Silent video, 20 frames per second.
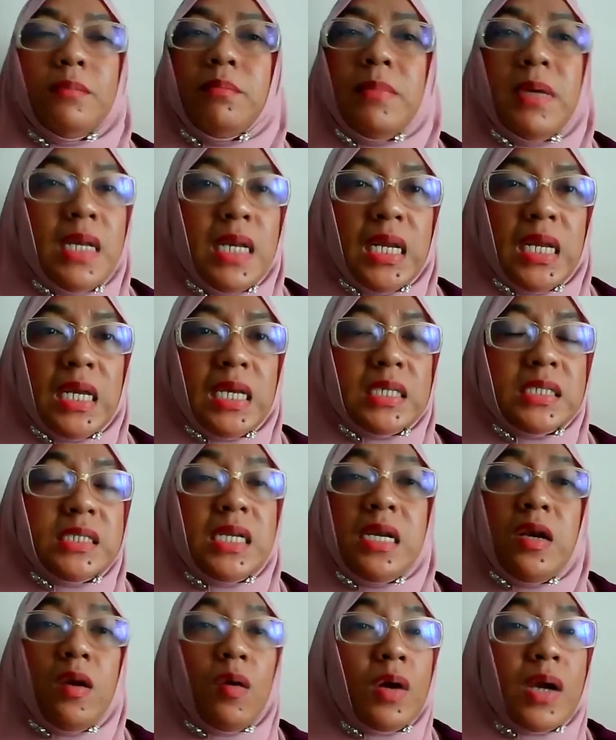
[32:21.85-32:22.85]
Meaning
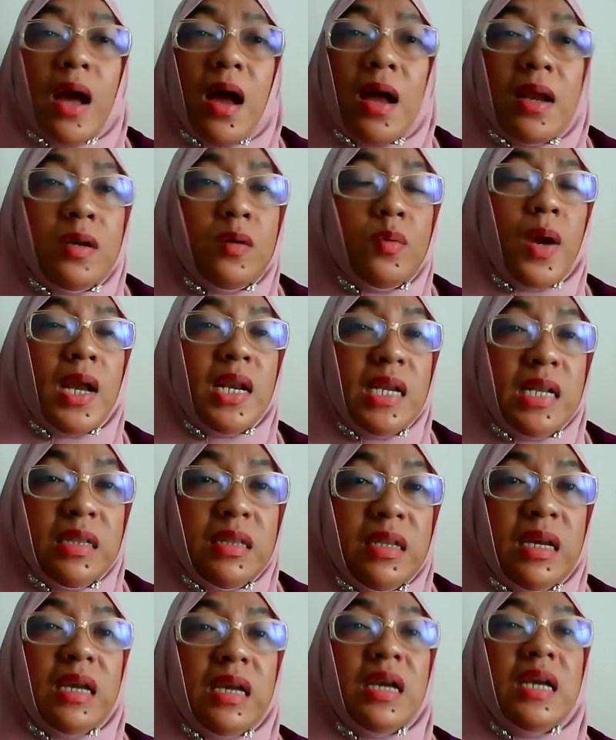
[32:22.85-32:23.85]
the law can't do
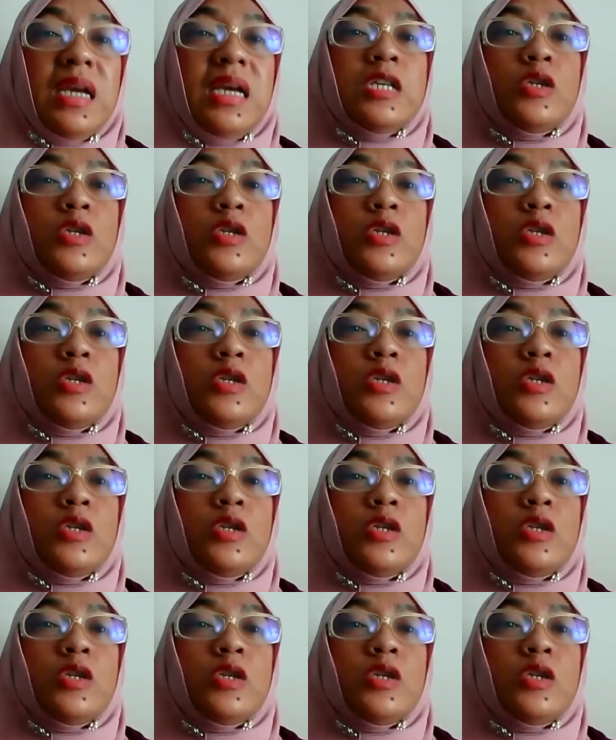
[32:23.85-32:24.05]
anything.